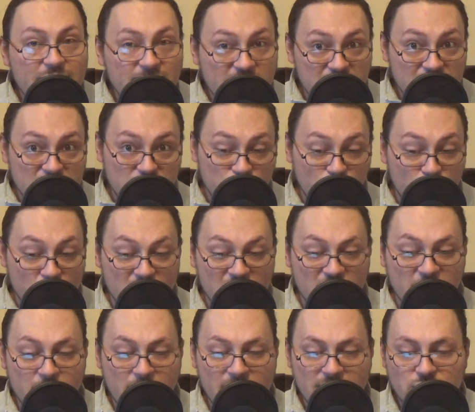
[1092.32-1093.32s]
It is
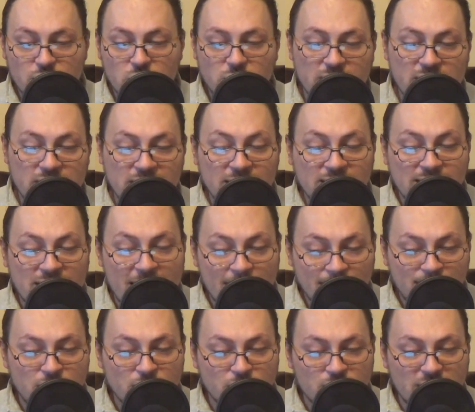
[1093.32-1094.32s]
worth mentioning that
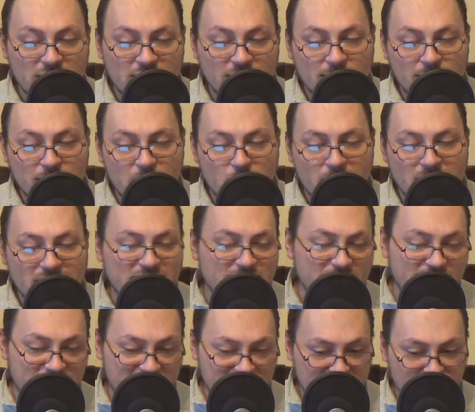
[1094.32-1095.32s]
up to the
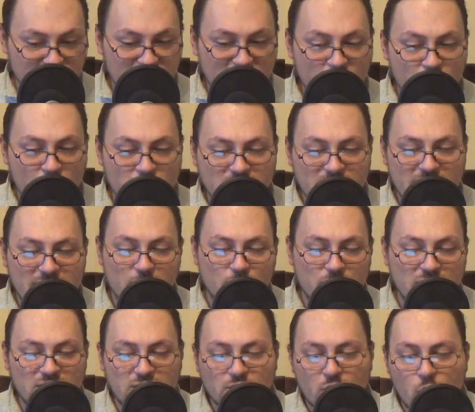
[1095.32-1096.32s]
moment of this
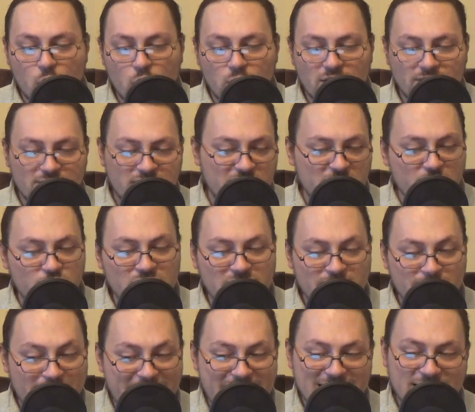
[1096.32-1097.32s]
recording, with all of
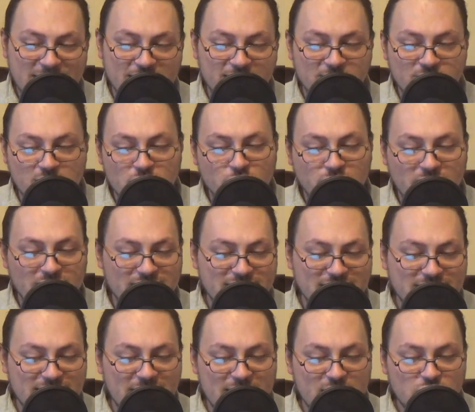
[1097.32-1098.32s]
those massive
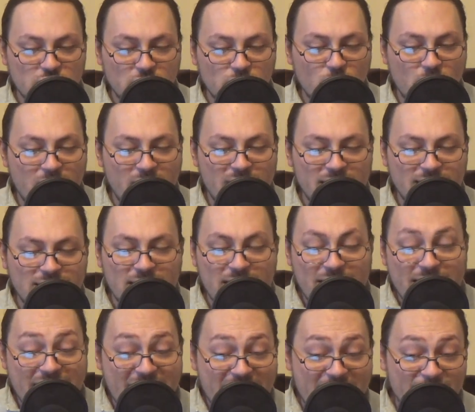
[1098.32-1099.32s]
protests nationwide,
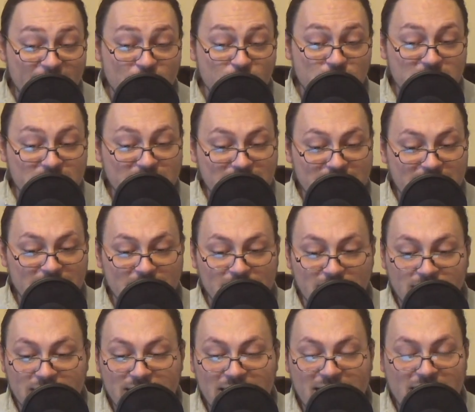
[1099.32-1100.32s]
every
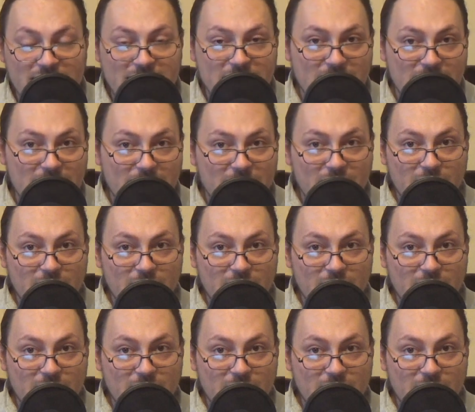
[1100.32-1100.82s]
single day,